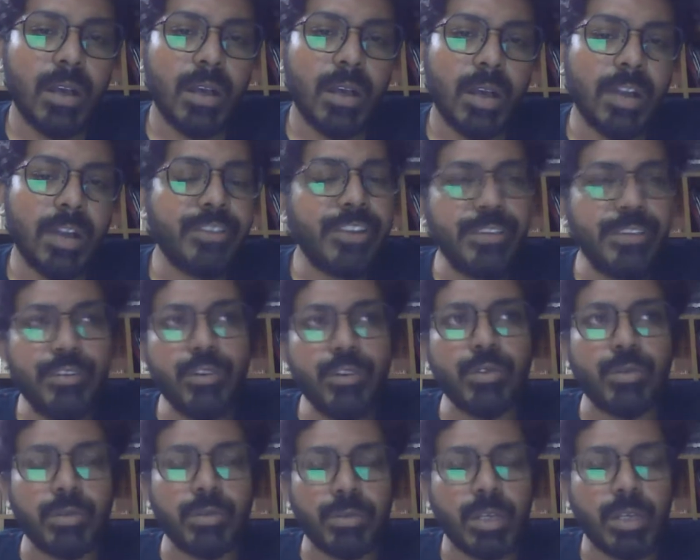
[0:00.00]
a
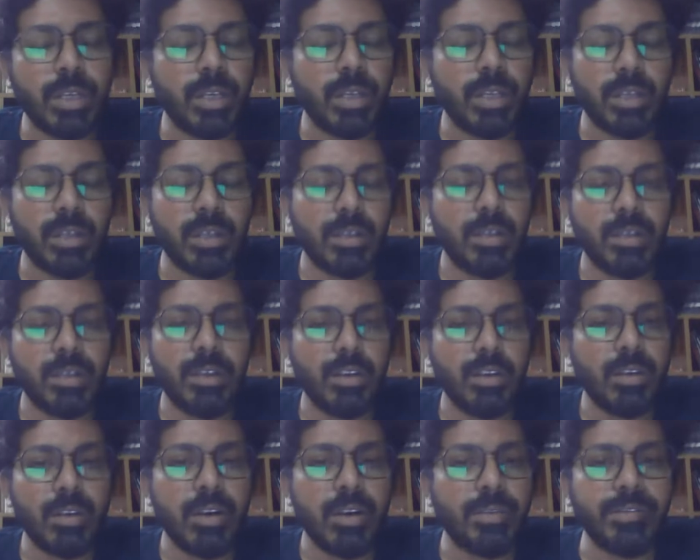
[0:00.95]
review
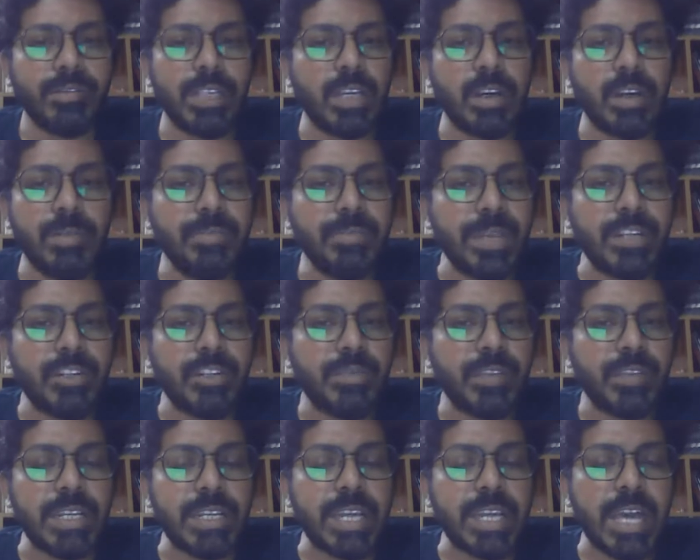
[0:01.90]
of the Government
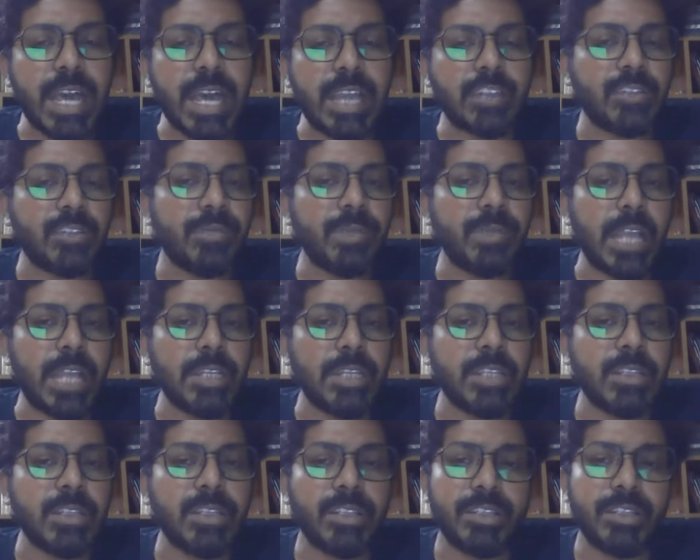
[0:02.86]
of India Act of
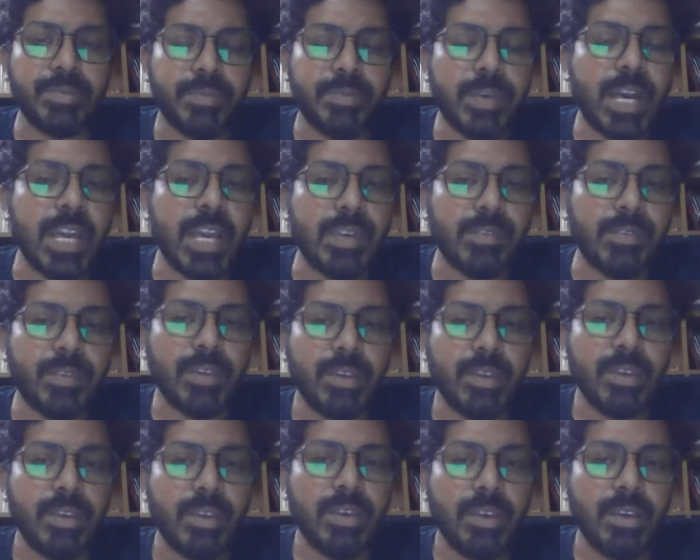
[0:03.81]
1935
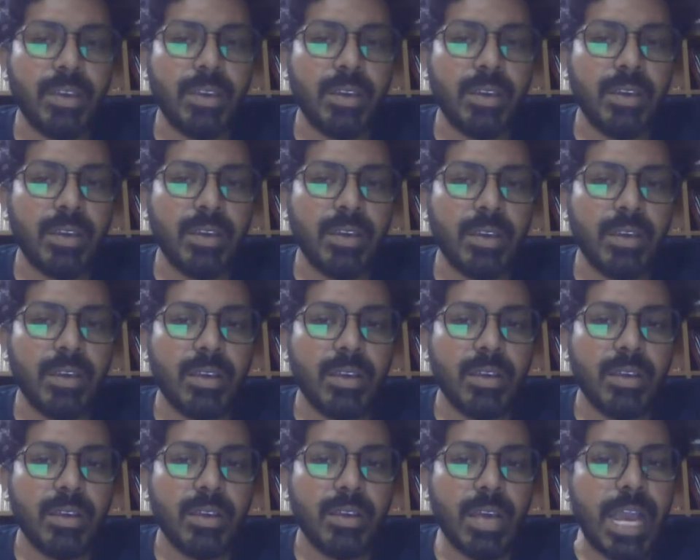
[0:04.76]

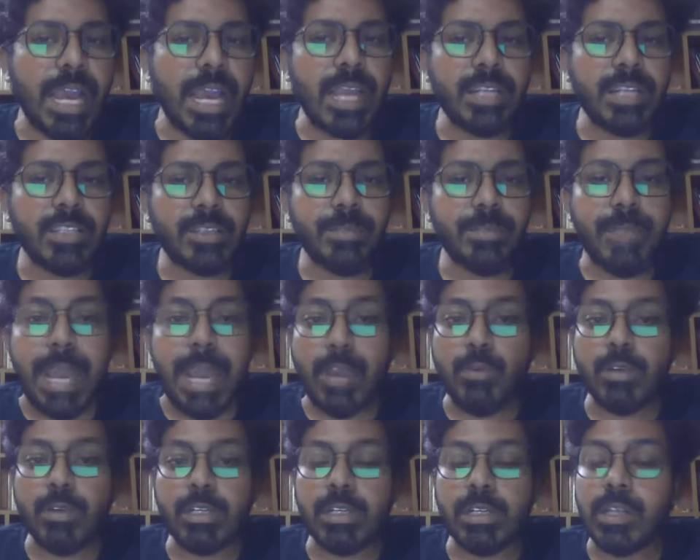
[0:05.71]
and the
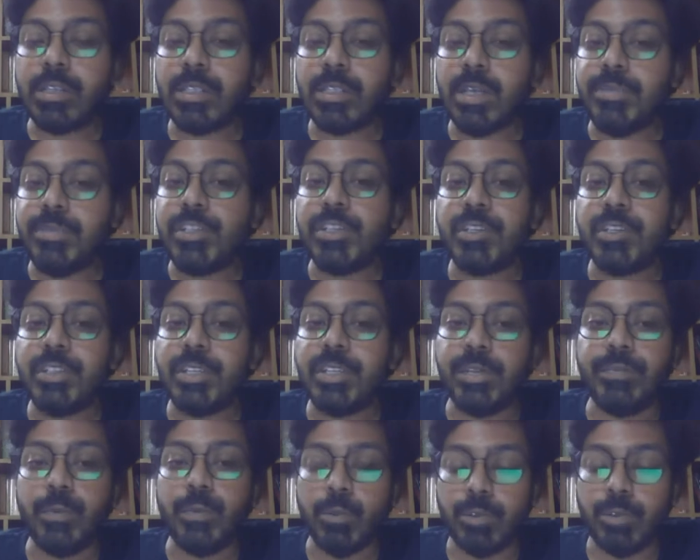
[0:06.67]
Backward Class Commission's
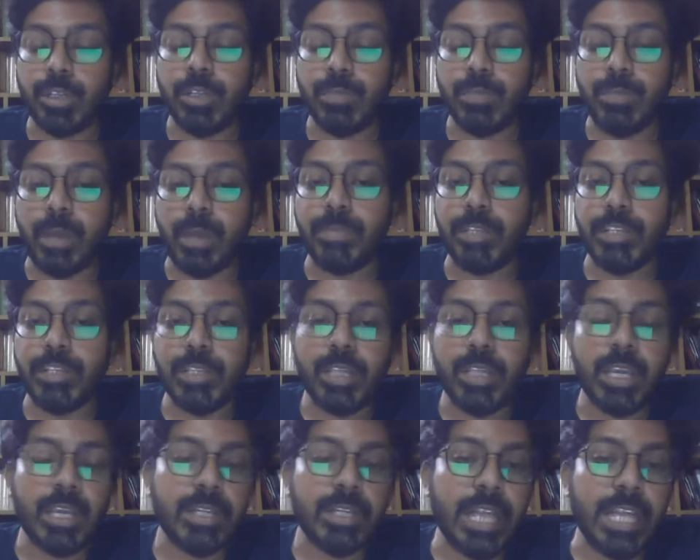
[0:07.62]
report published in
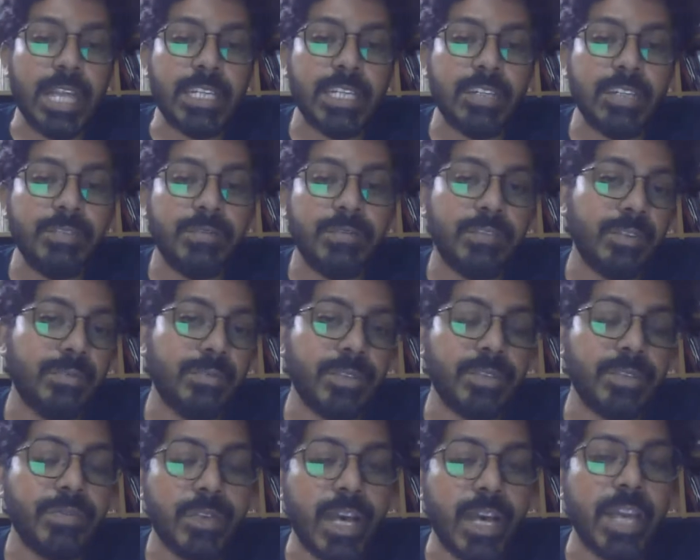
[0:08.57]
the year
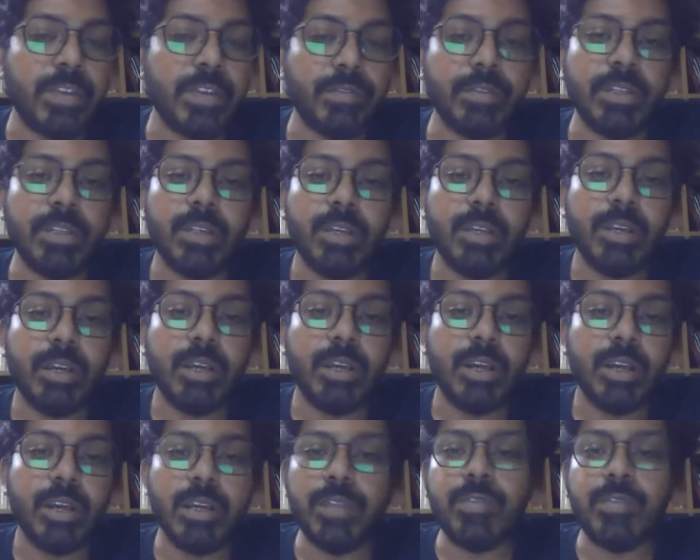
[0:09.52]
1955
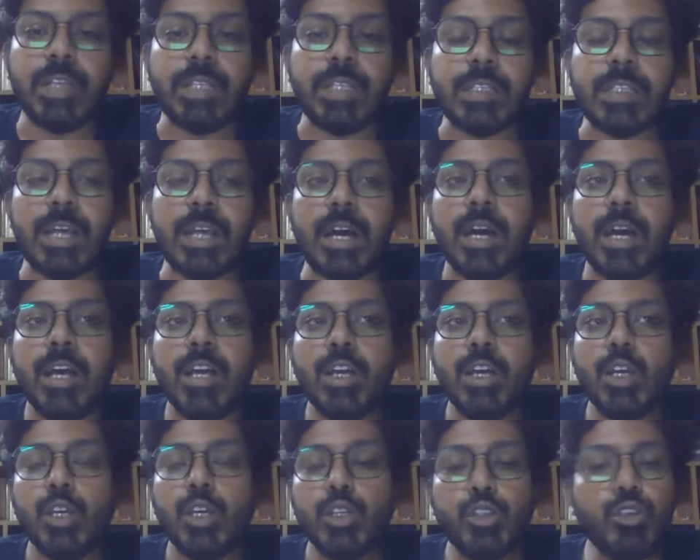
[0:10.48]
reveals the
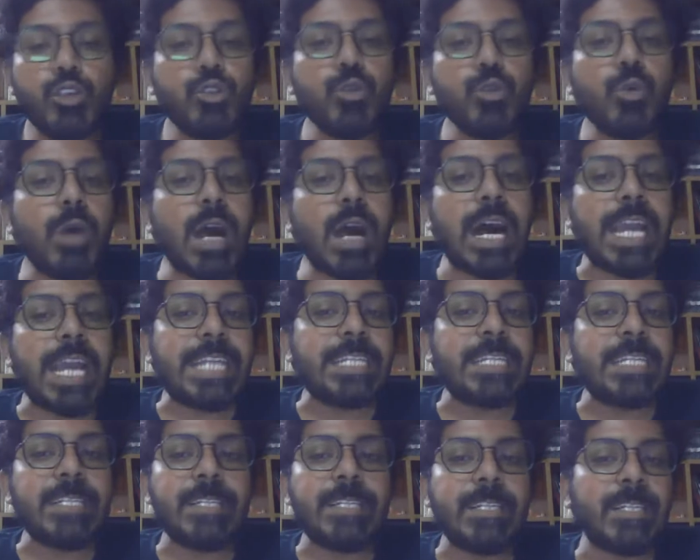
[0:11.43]
true
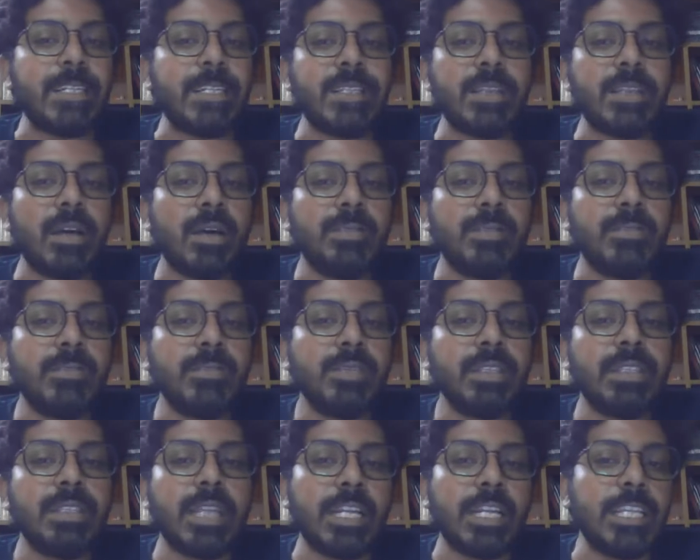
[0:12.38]
identities of
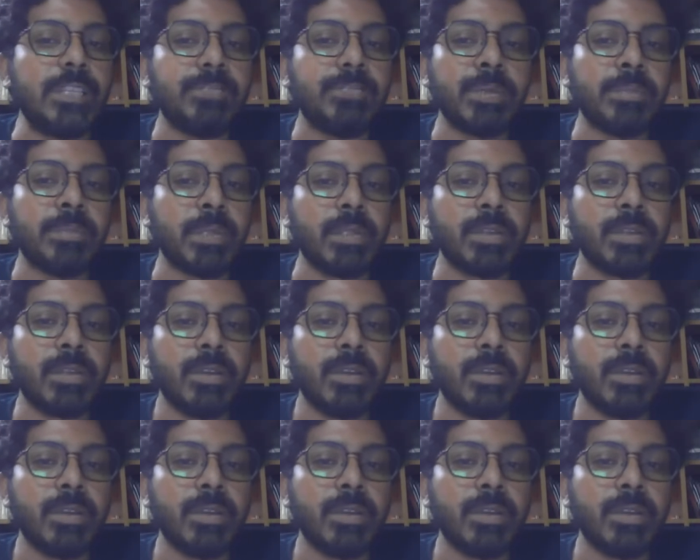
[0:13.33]
Dalit people,